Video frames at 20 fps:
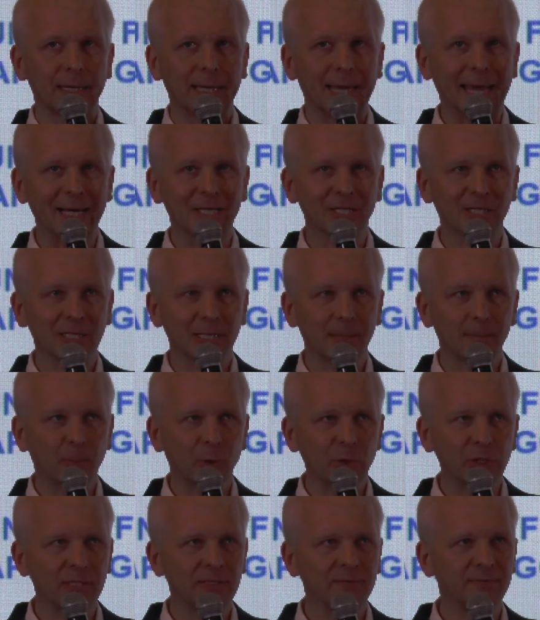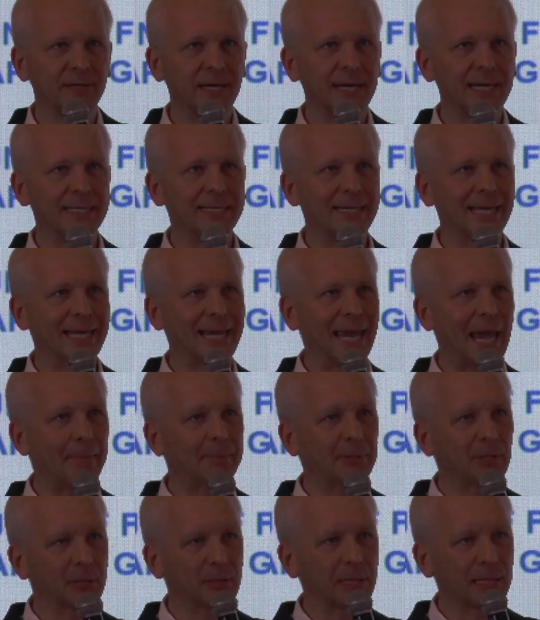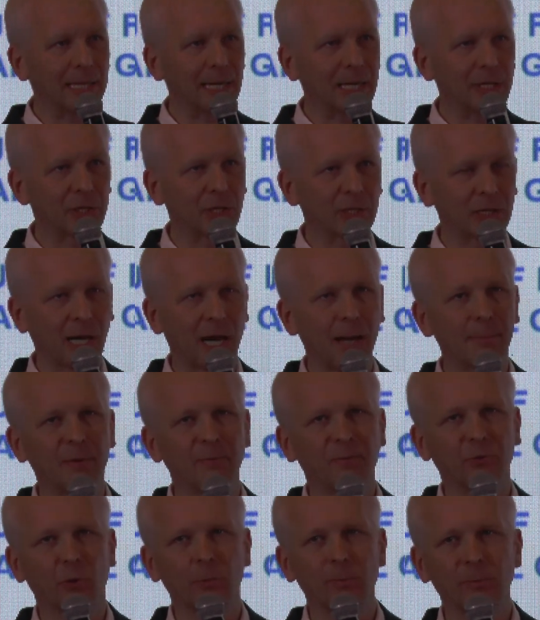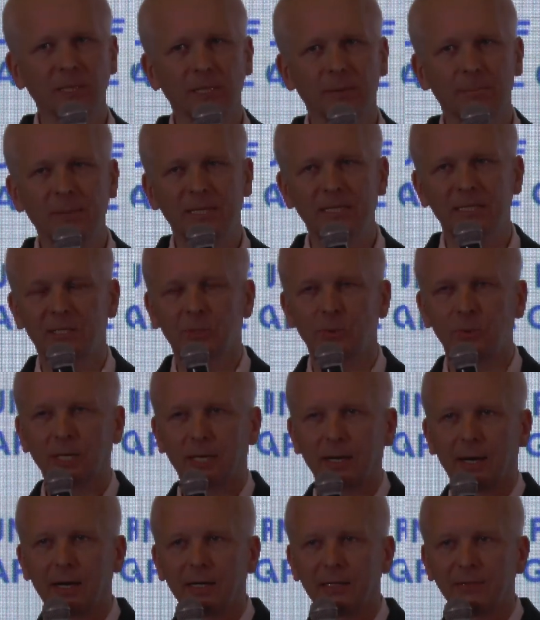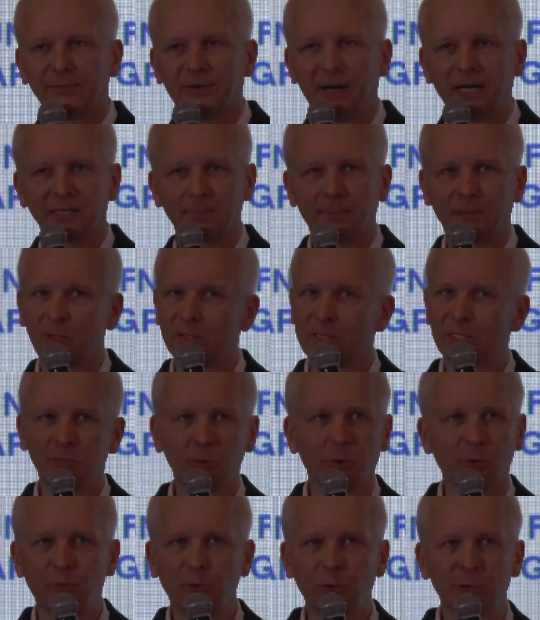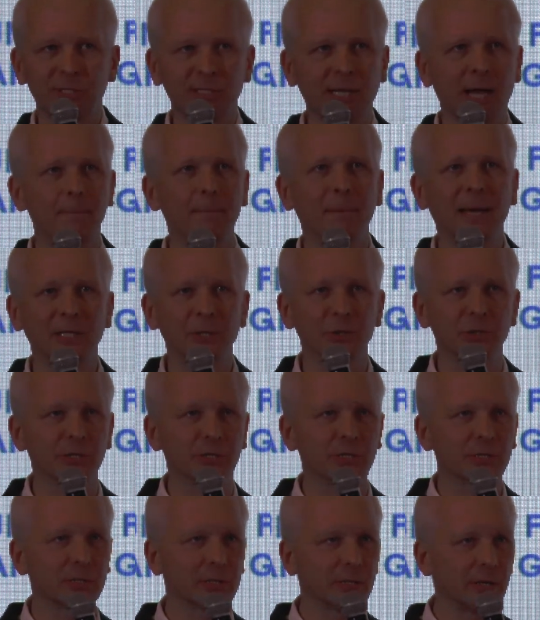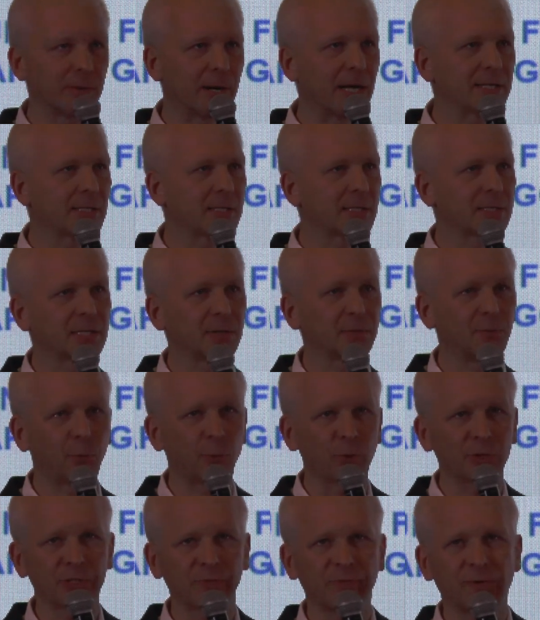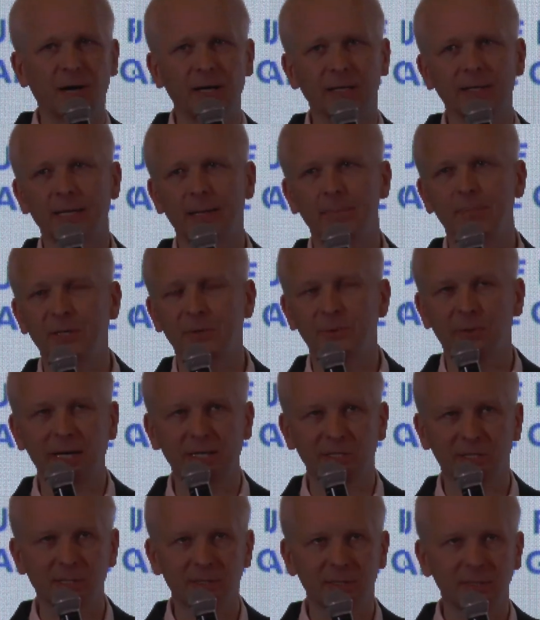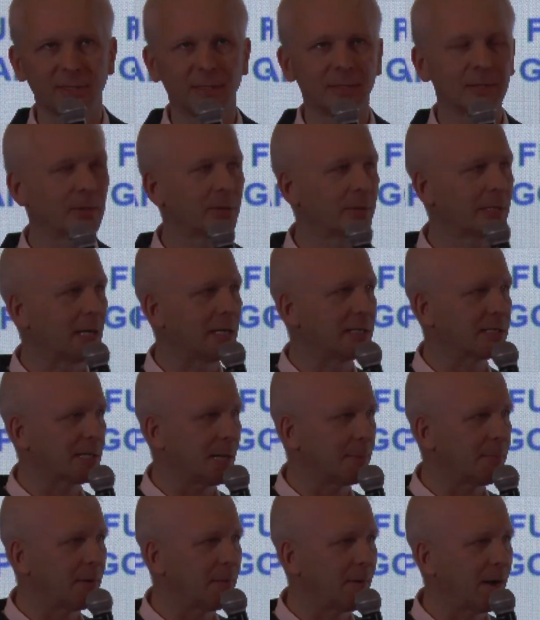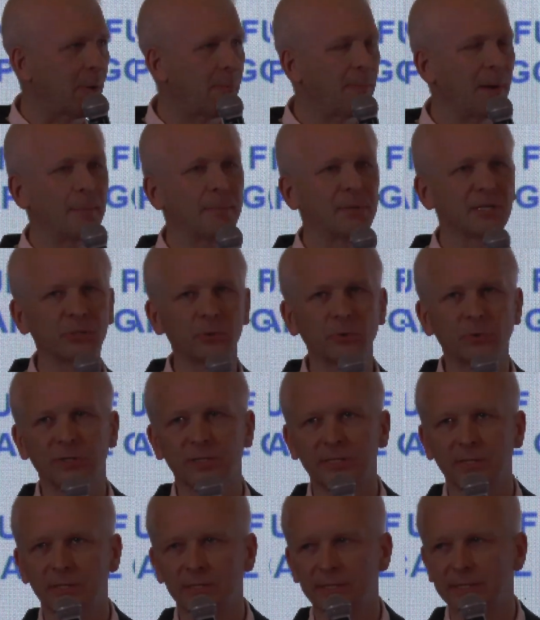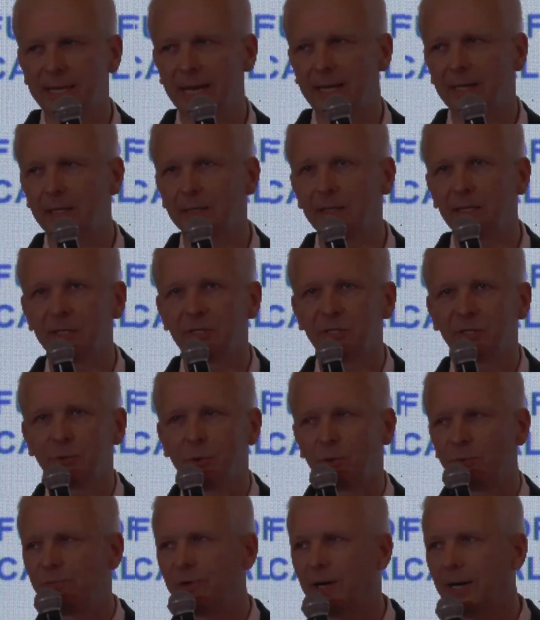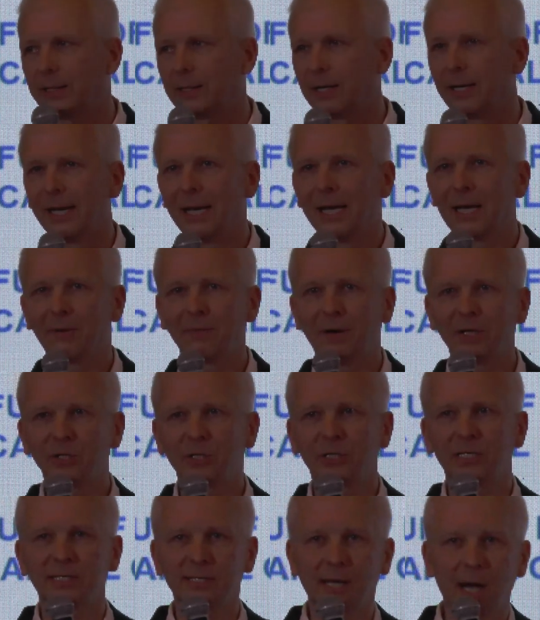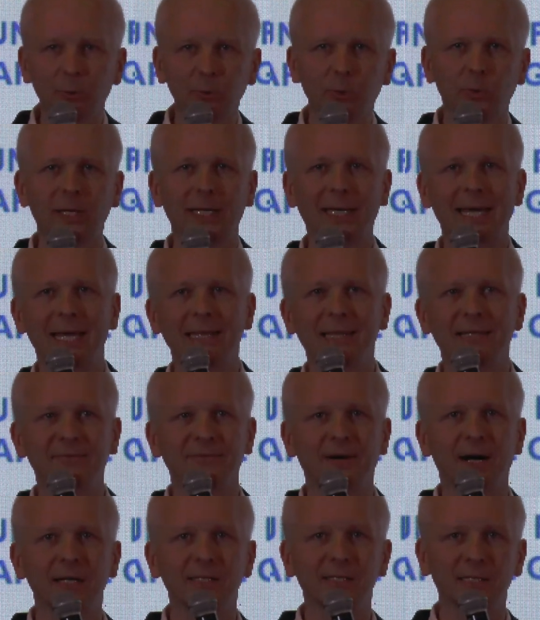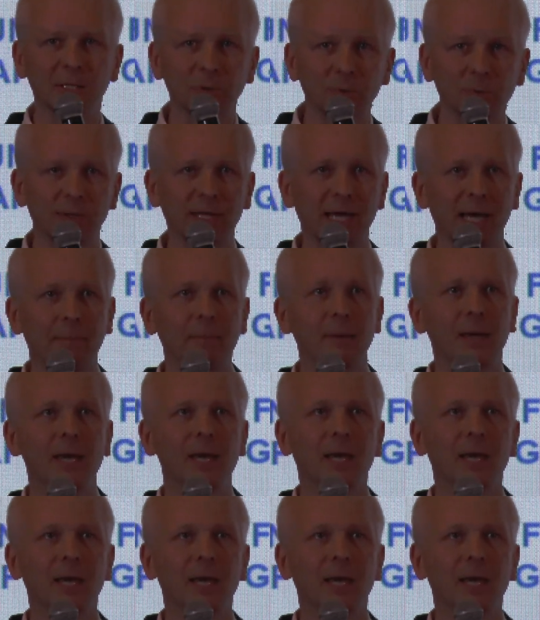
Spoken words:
actually motivate the capital allocation coming from LPs to the current funds, because it's not first-time managers. Horizon is a fourth fund they've been raised. Okay, some of our members doing second and the third fund. Question is how to allocate the funds into them.